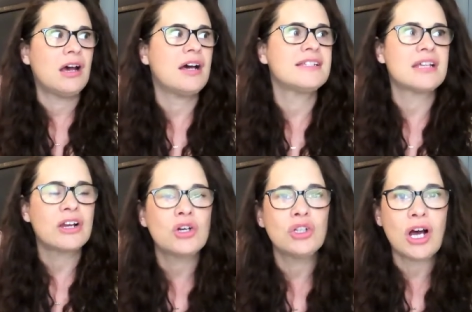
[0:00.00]
a
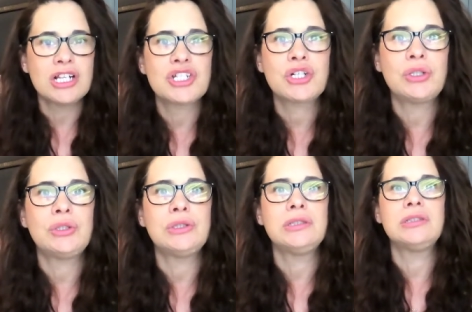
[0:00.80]

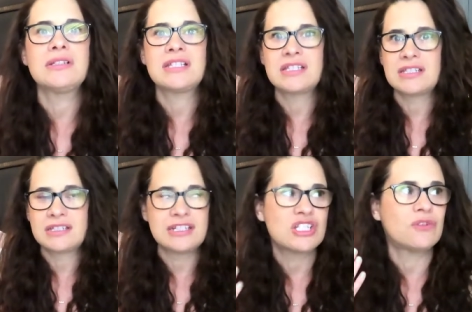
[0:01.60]
psychological
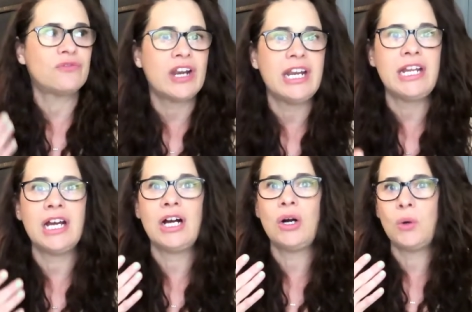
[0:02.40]

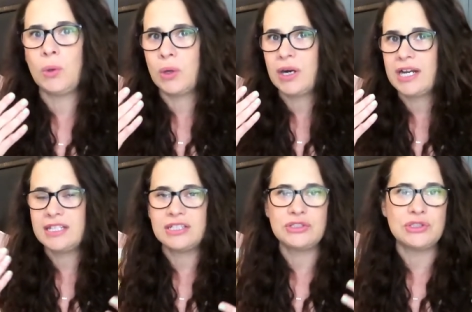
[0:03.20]
schizophrenia or
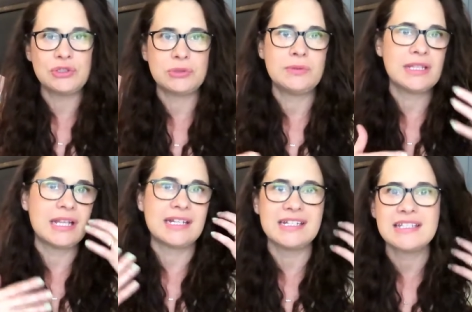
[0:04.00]
anything to do with
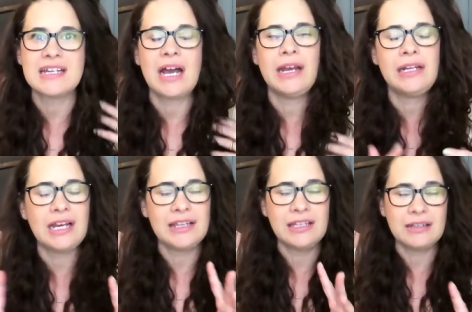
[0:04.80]
like anxiety,
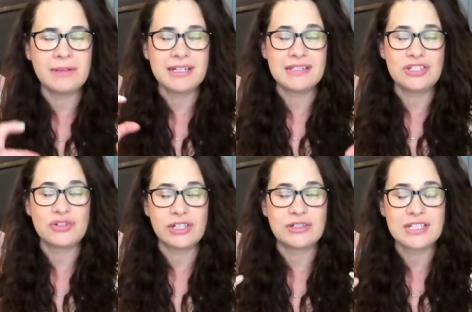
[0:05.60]
I think, because it
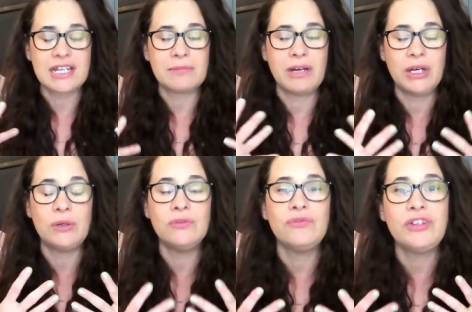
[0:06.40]
triggers like my
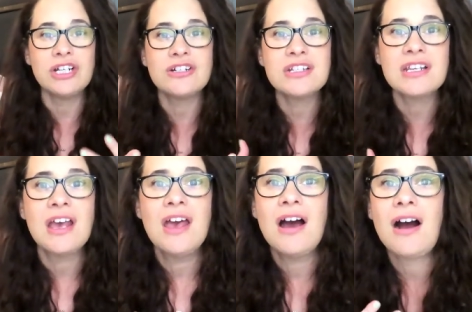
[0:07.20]
own fears.
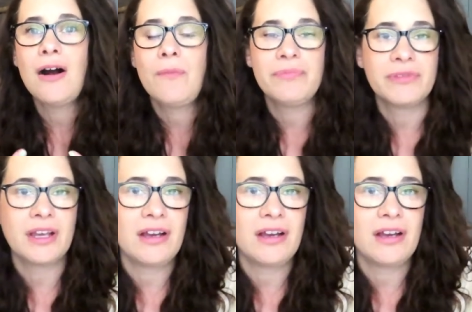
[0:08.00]
Um,